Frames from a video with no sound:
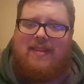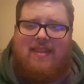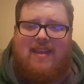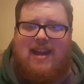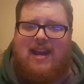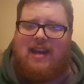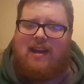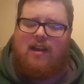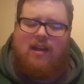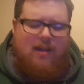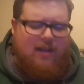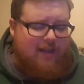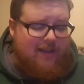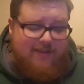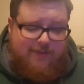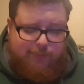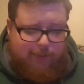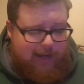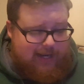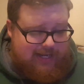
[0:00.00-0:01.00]
thing.
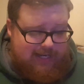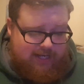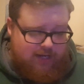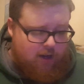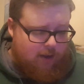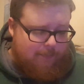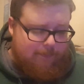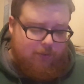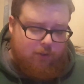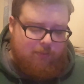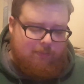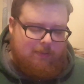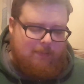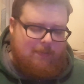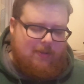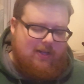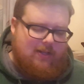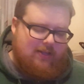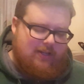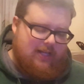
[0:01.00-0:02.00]
That's why I did not put him in
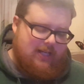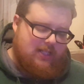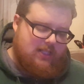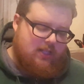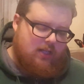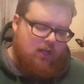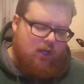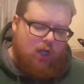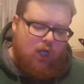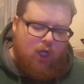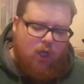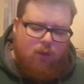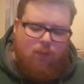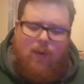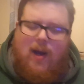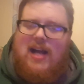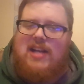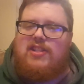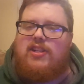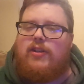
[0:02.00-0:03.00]
my list.
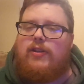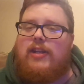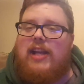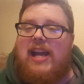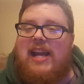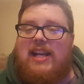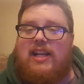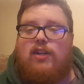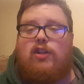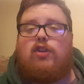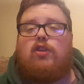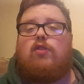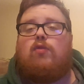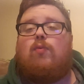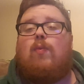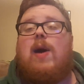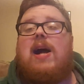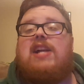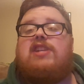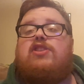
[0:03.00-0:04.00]

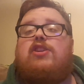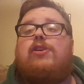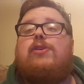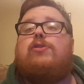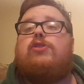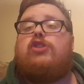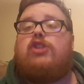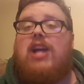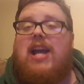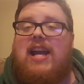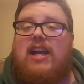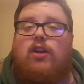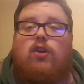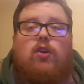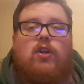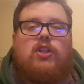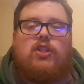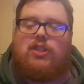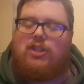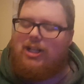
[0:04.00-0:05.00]
Y2J
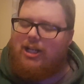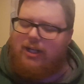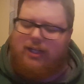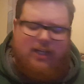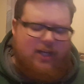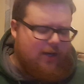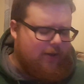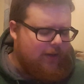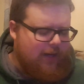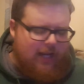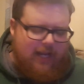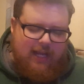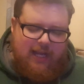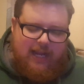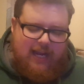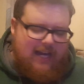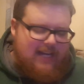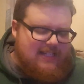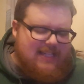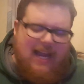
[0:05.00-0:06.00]
Chris Jericho.
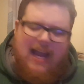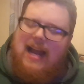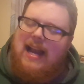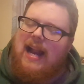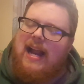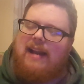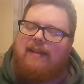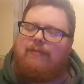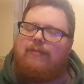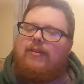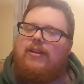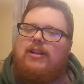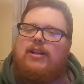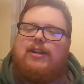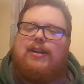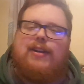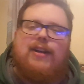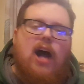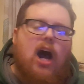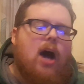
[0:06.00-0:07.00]
He's had a
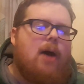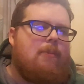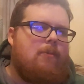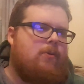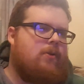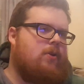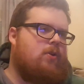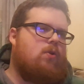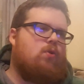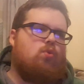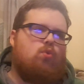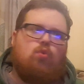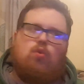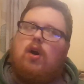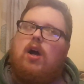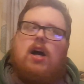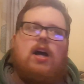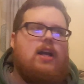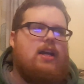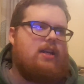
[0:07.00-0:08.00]
phenomenal
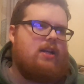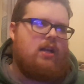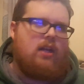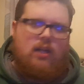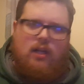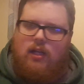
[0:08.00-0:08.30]
run